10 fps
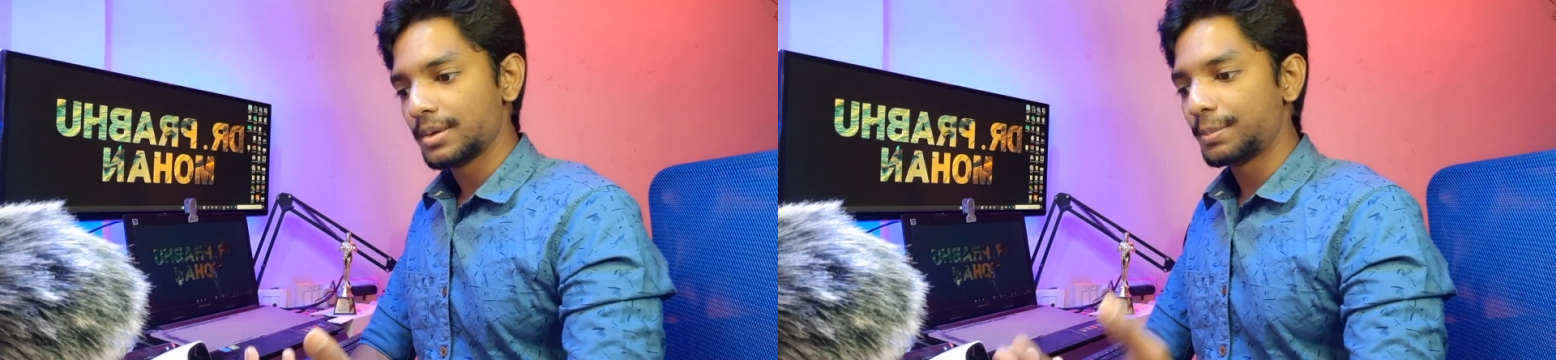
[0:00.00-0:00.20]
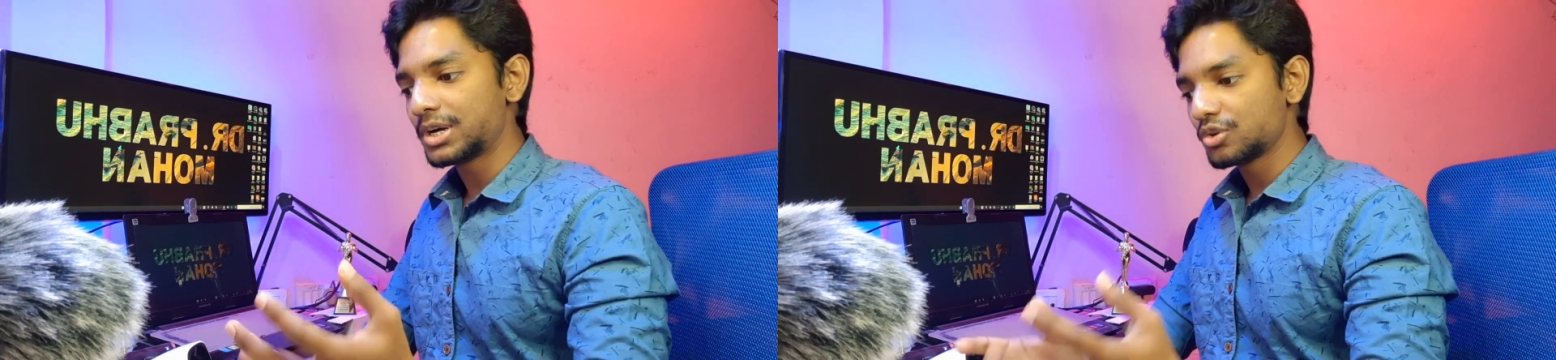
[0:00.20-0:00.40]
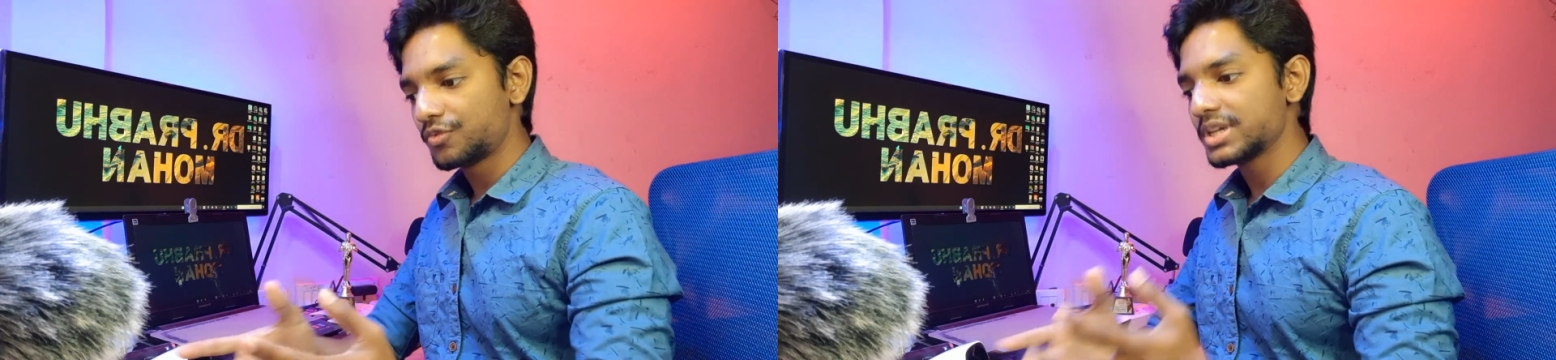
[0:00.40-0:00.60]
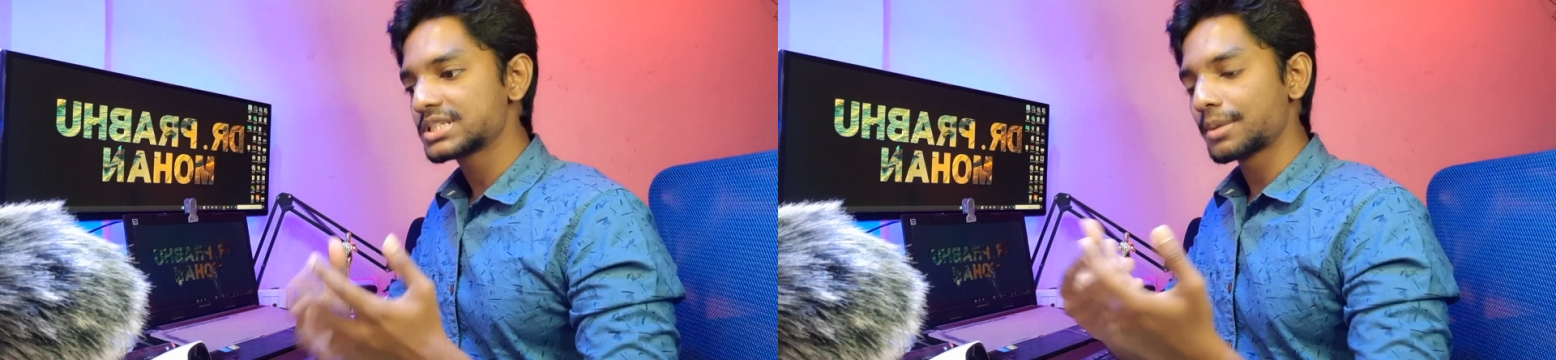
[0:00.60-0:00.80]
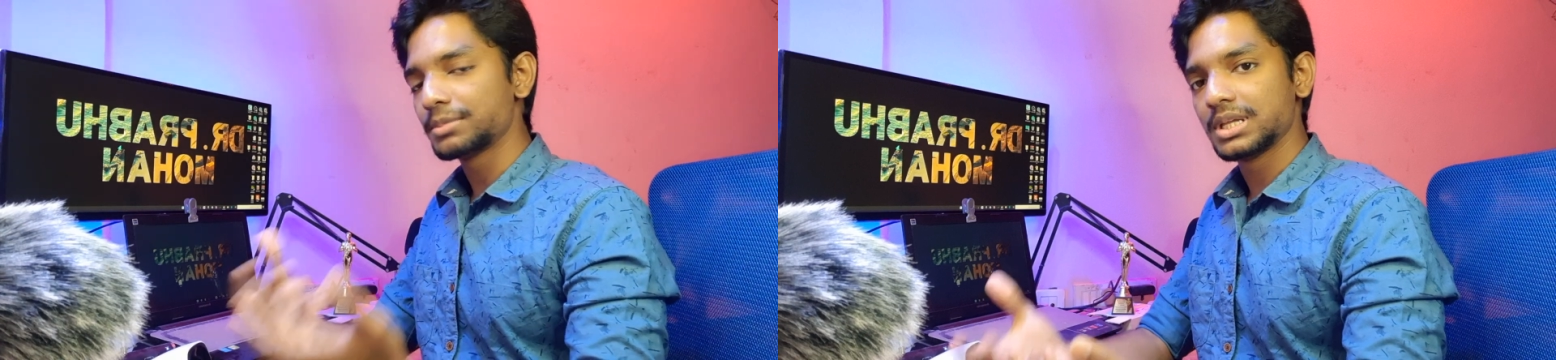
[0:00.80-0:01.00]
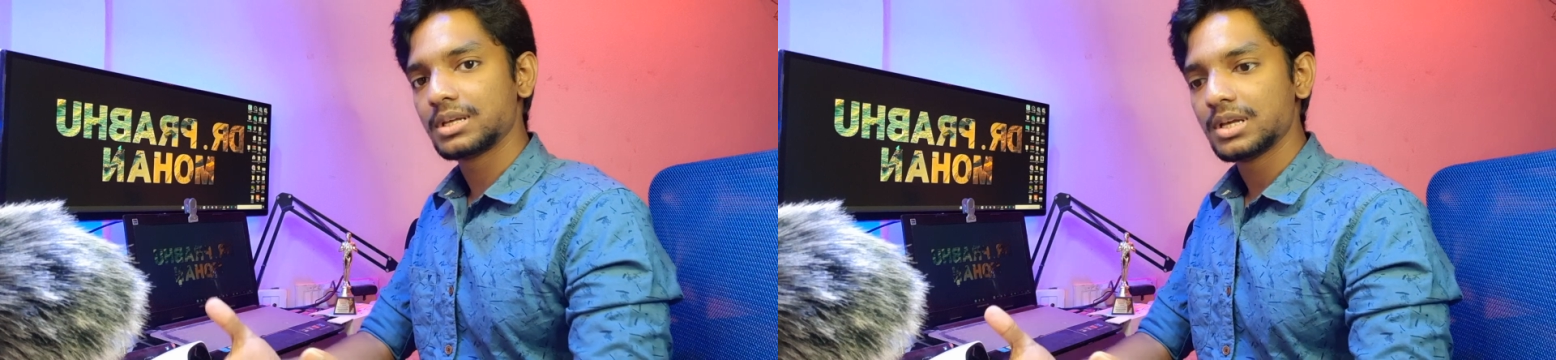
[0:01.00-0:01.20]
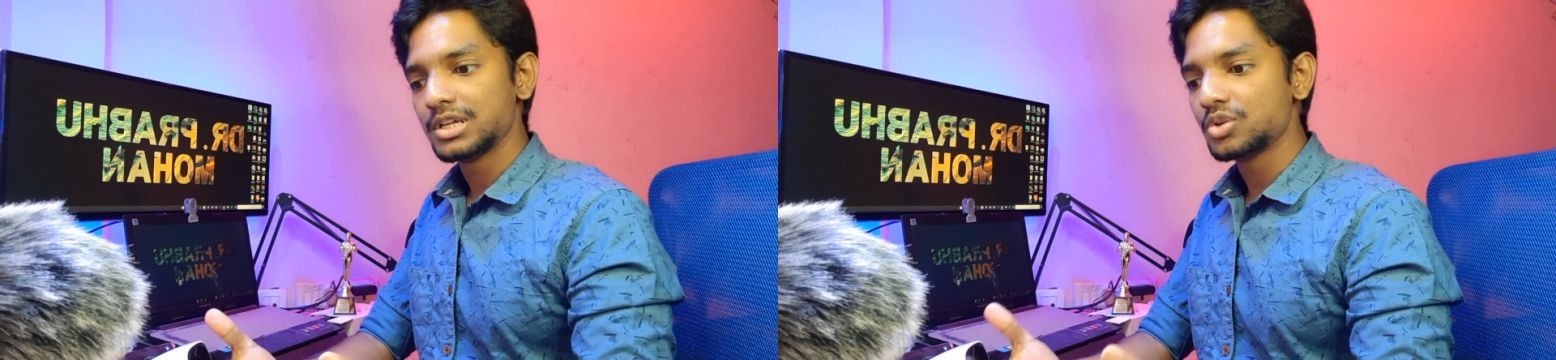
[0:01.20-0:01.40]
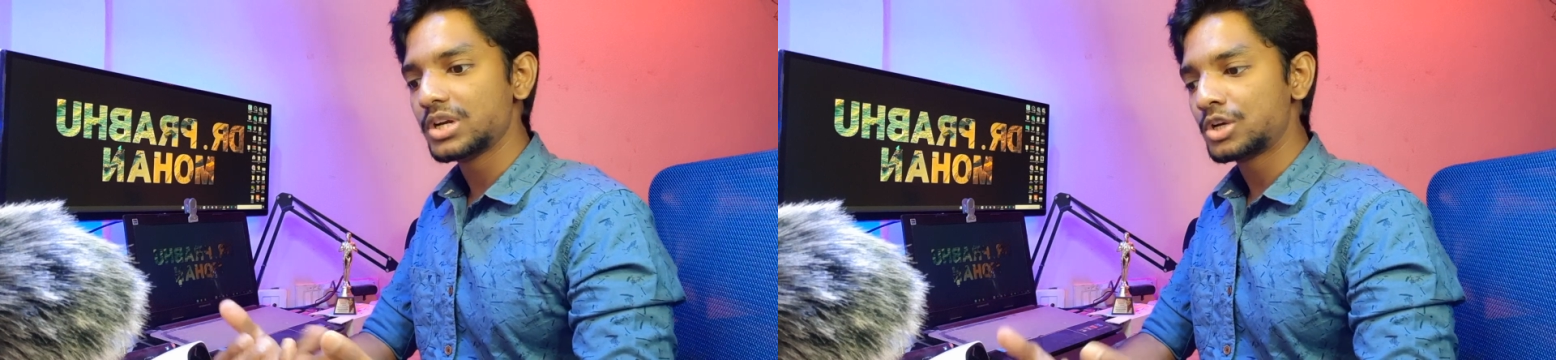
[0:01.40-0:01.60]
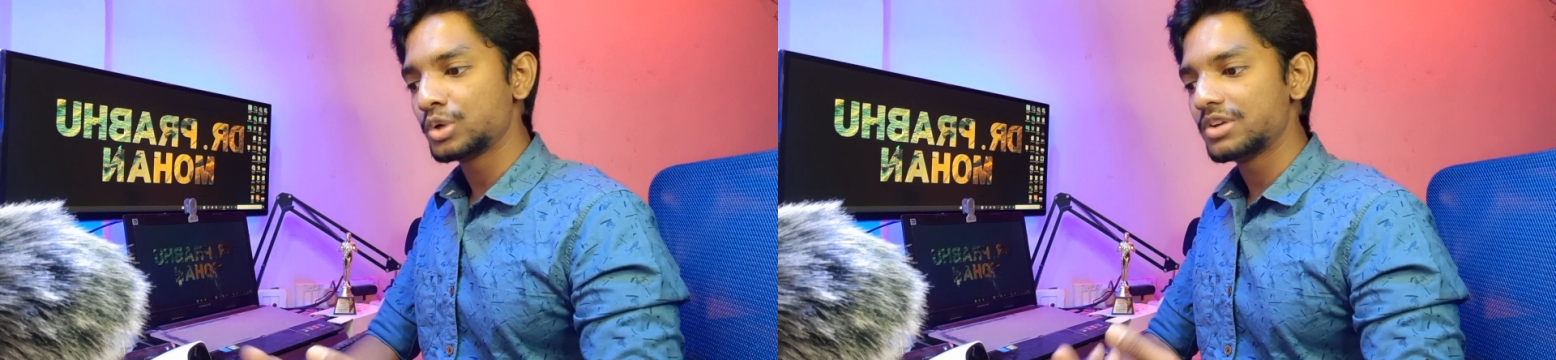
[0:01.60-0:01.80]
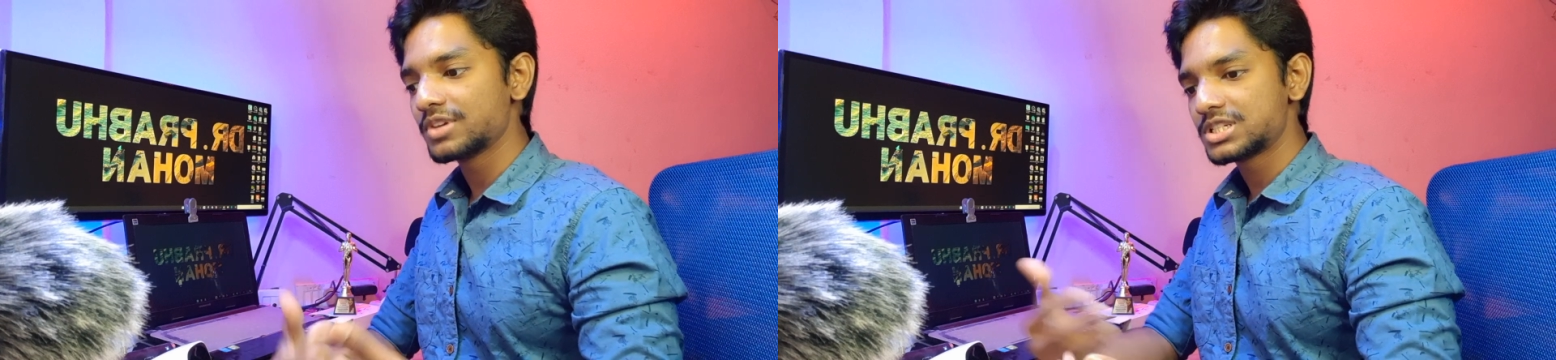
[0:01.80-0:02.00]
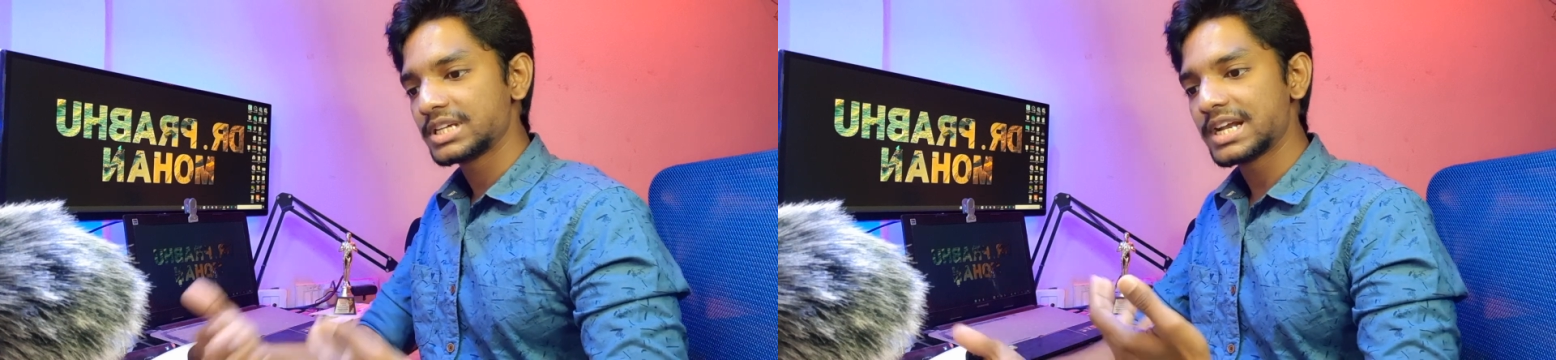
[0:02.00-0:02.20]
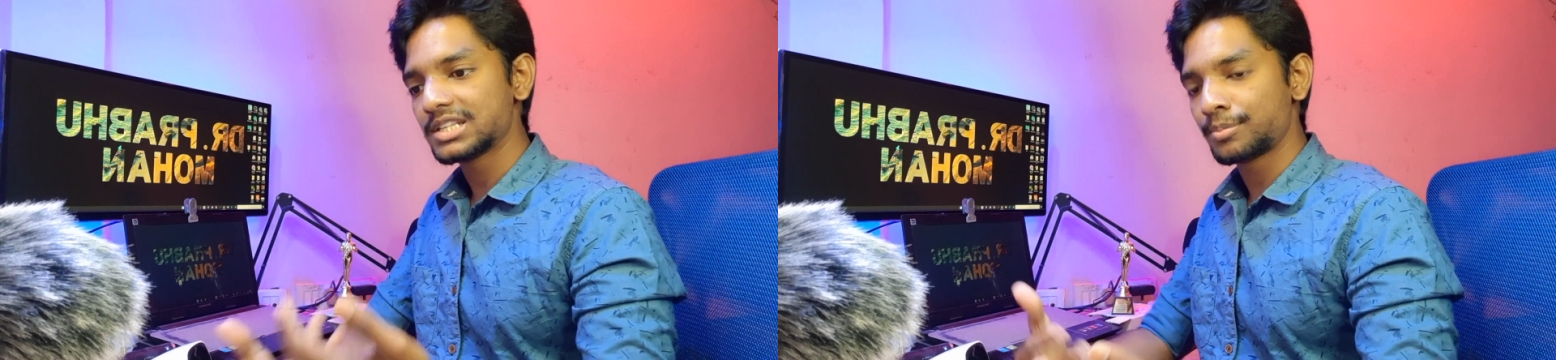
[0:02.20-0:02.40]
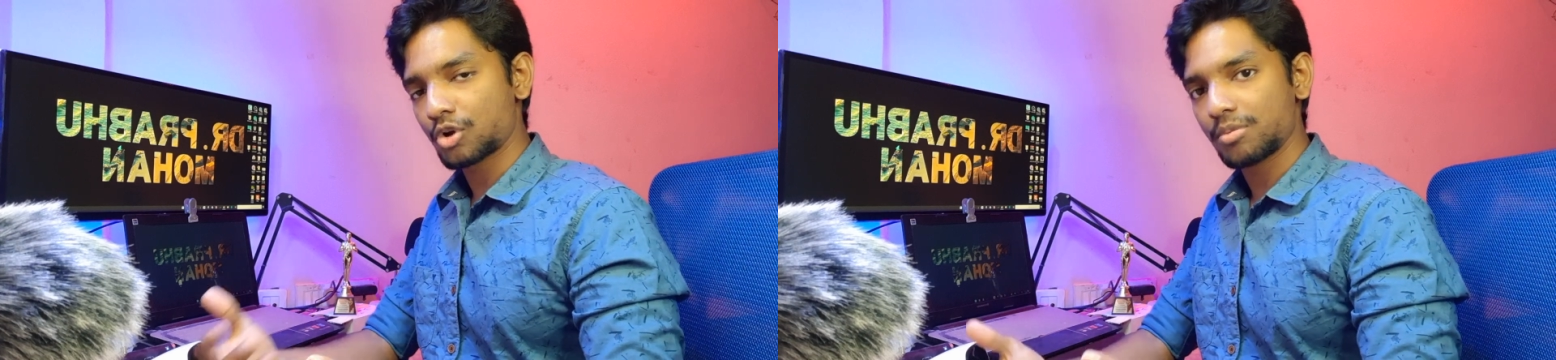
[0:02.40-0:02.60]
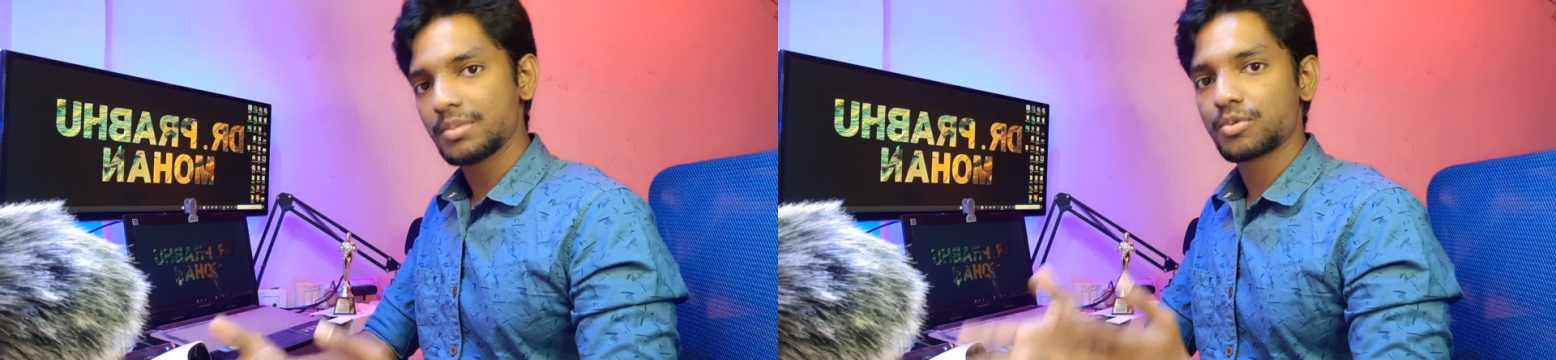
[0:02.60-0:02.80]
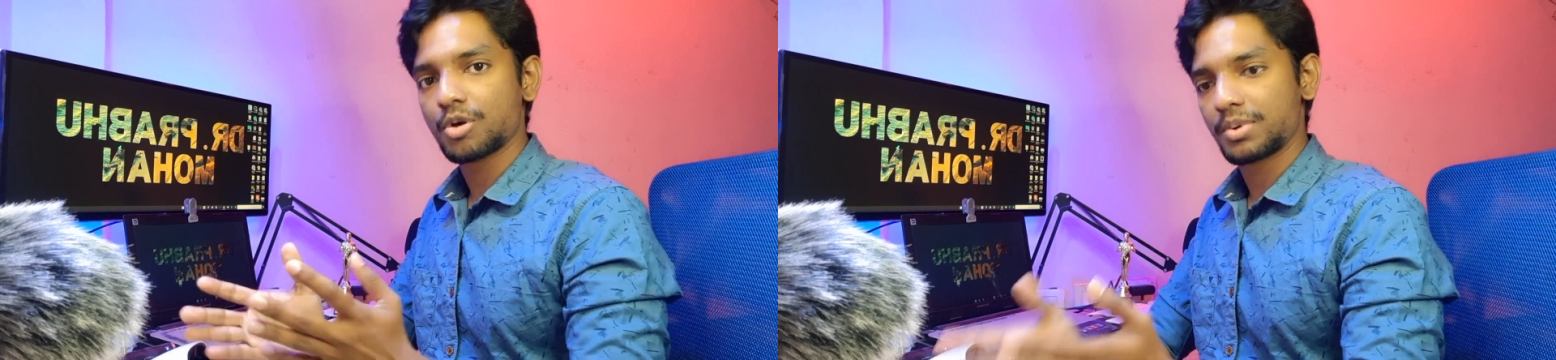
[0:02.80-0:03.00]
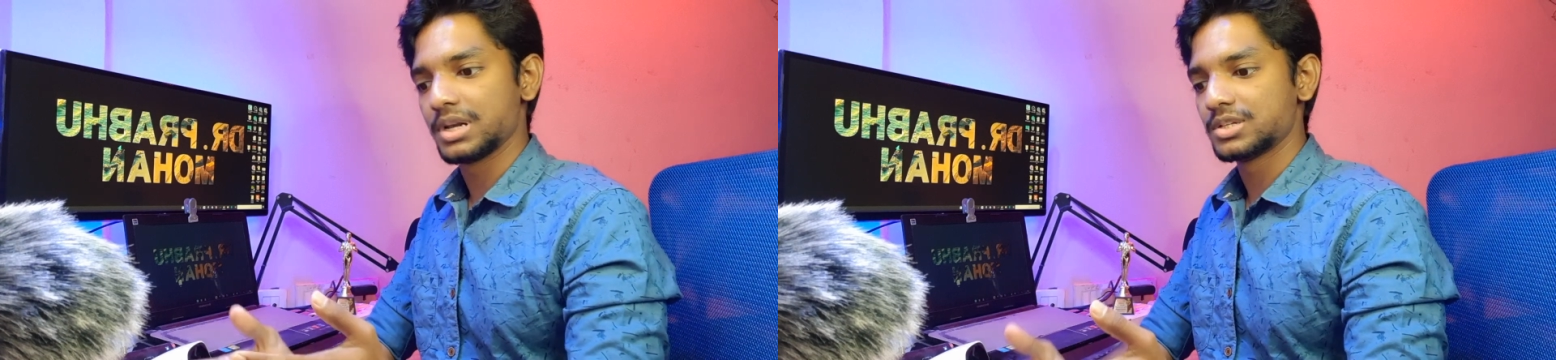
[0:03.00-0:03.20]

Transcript: But to fix something, you need to investigate the problem properly.